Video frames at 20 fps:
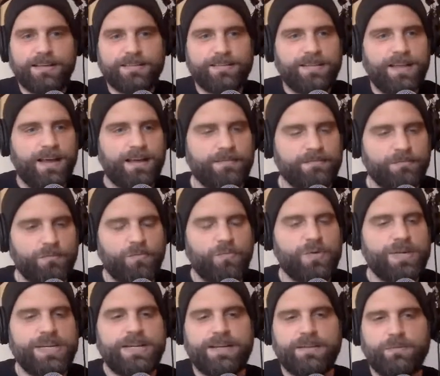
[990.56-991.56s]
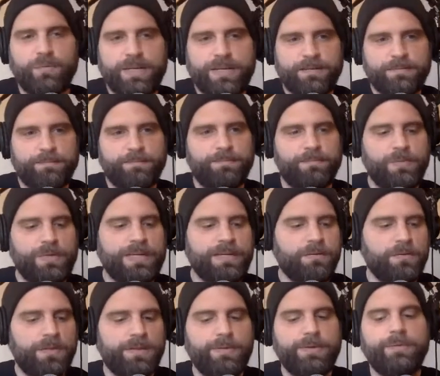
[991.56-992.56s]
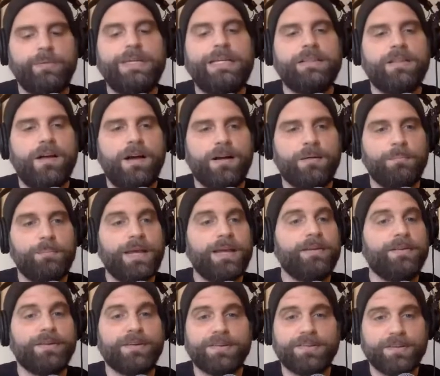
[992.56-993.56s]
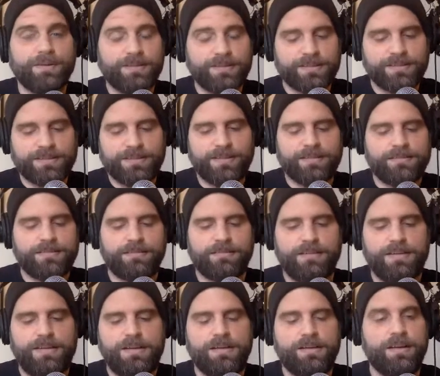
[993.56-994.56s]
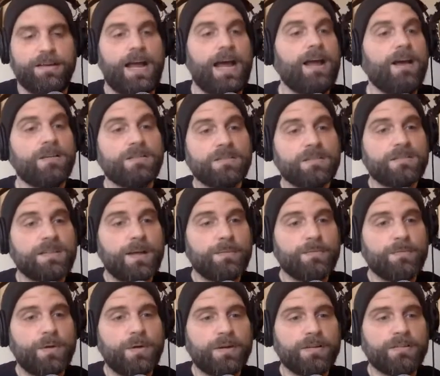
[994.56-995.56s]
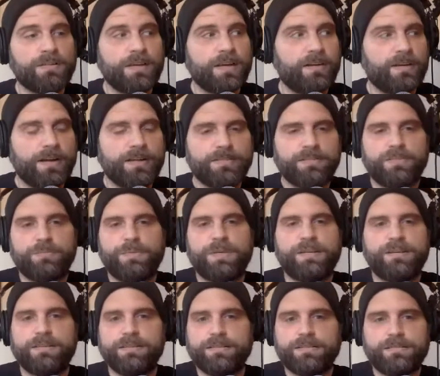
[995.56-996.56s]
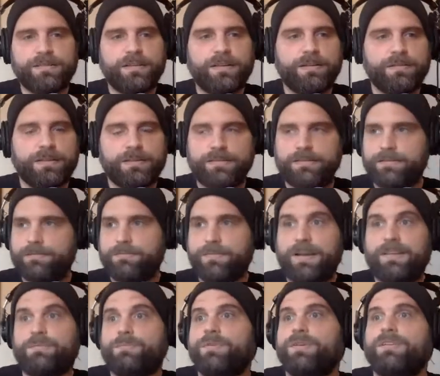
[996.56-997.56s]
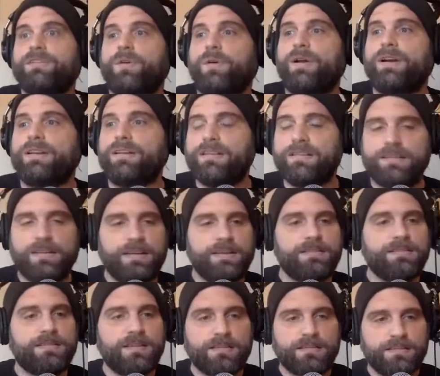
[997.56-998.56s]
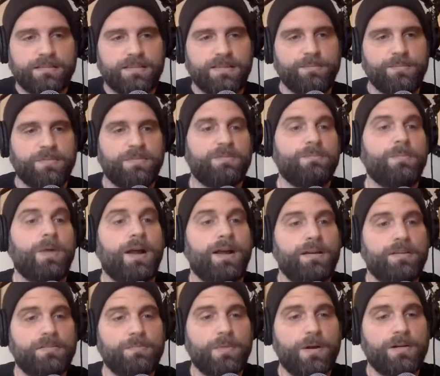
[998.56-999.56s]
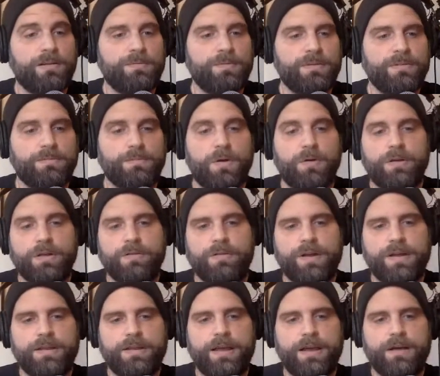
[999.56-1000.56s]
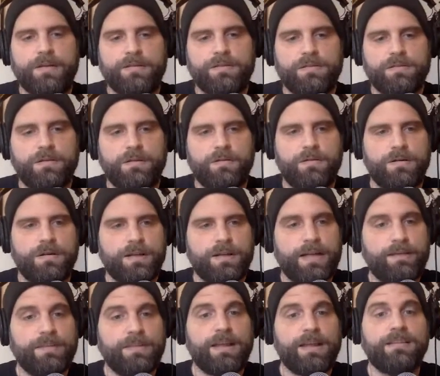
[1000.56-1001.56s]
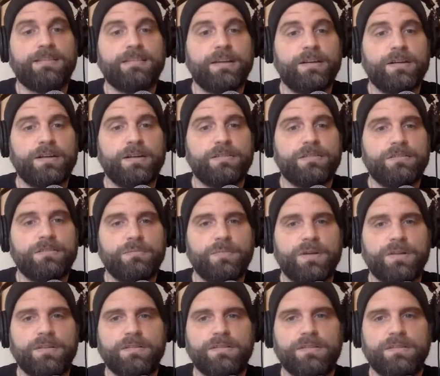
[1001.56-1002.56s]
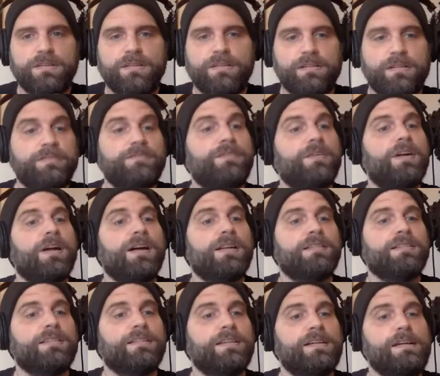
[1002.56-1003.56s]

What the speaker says: not week long bender. So it's good. I also stopped smoking cigarettes just because, you know, it's a respiratory disease. It doesn't seem smart to be smoking right now. So I haven't had a cigarette in 2 months, and good for us.